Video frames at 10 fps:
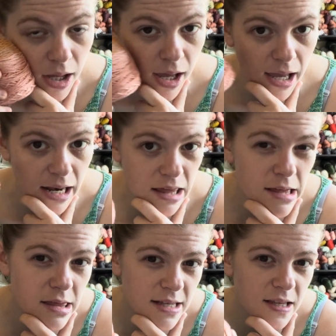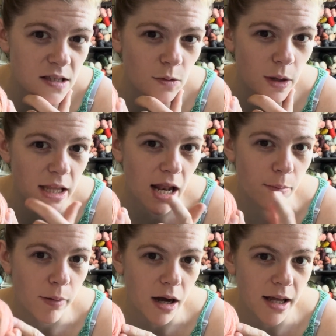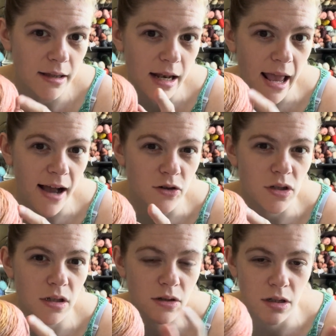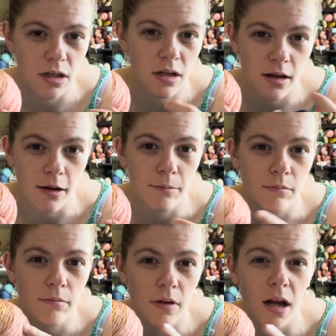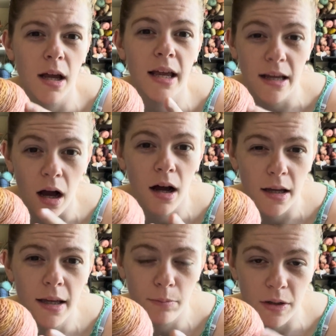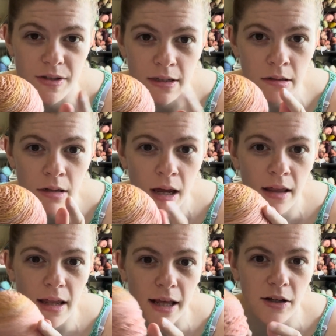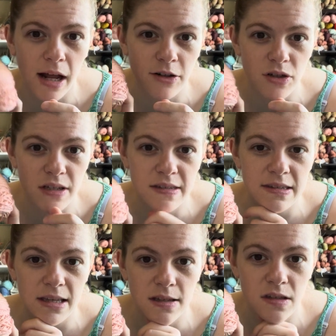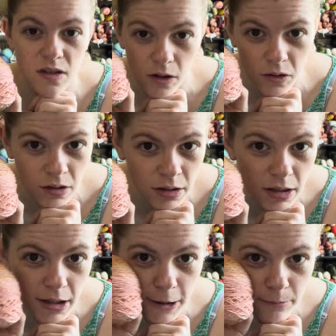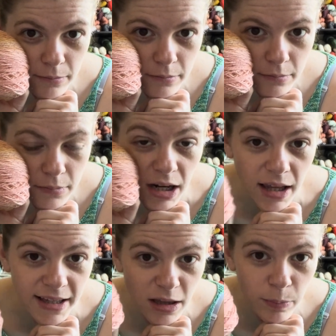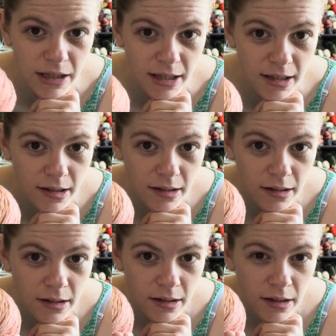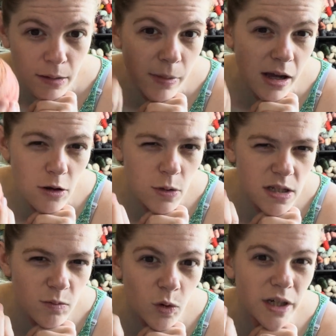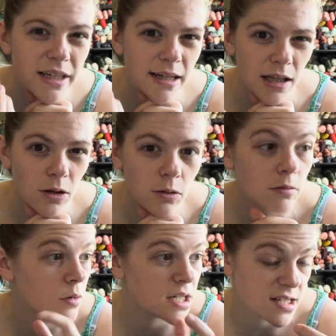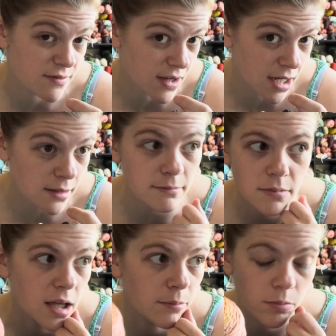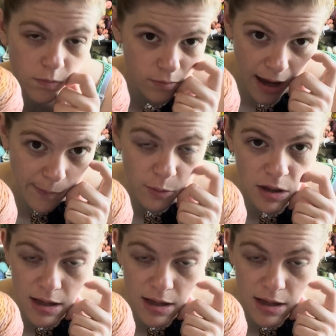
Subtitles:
And I think this is the one that I bought that I actually could, in person, that I could actually see. So I like the pink. My other one is more yellow, which is fine. I'm happy with it.